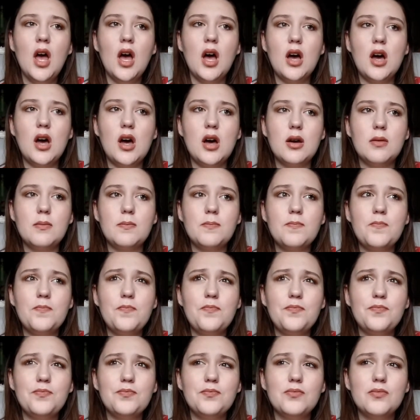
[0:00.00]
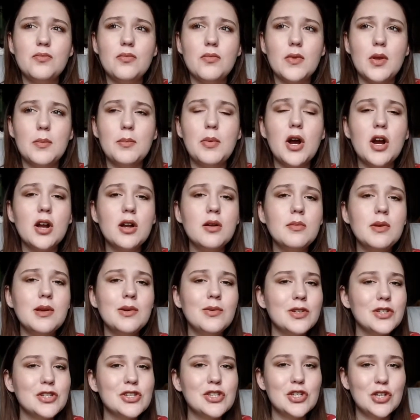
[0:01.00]
Part of me
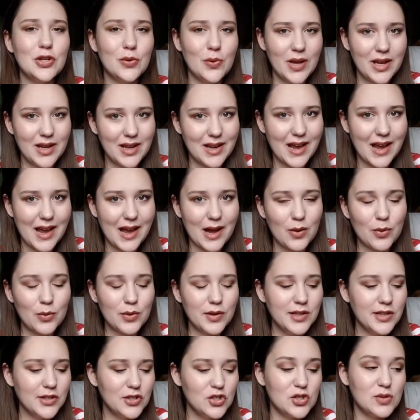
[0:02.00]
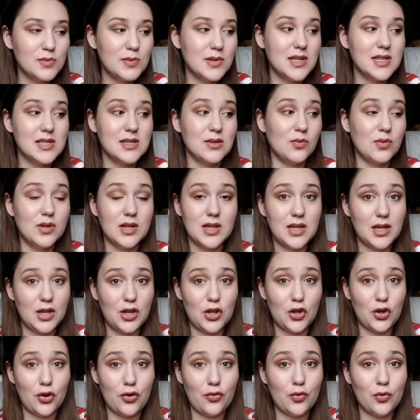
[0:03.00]
wants to do it now just because I want to get
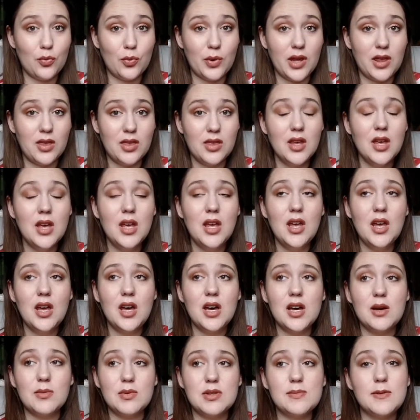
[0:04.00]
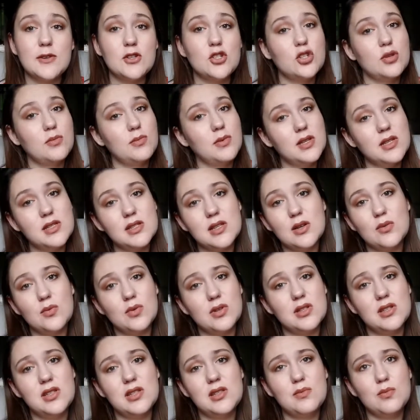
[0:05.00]
it over with, especially because like
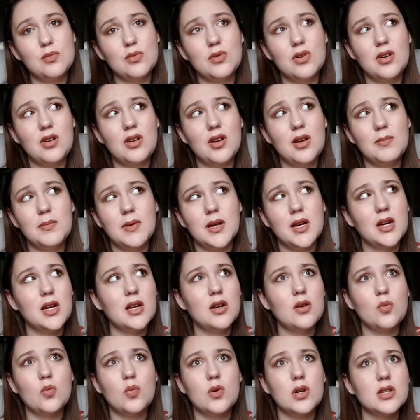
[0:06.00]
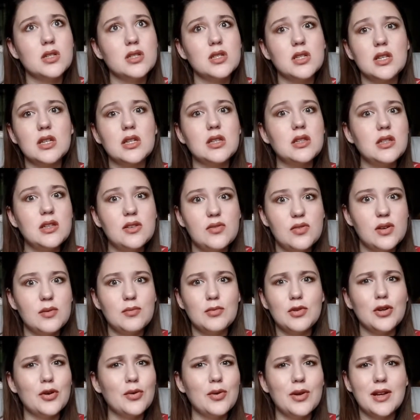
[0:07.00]
once he's born I'm not going to want to like leave him
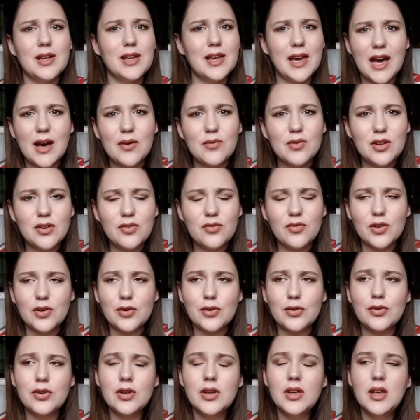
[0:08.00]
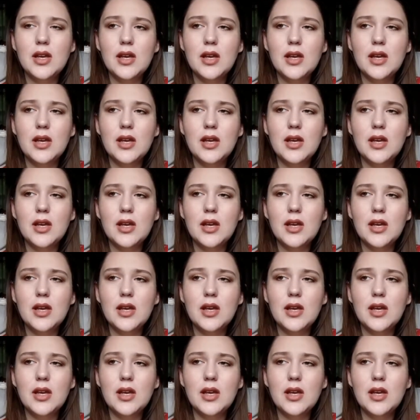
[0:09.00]
to go get a cavity filled.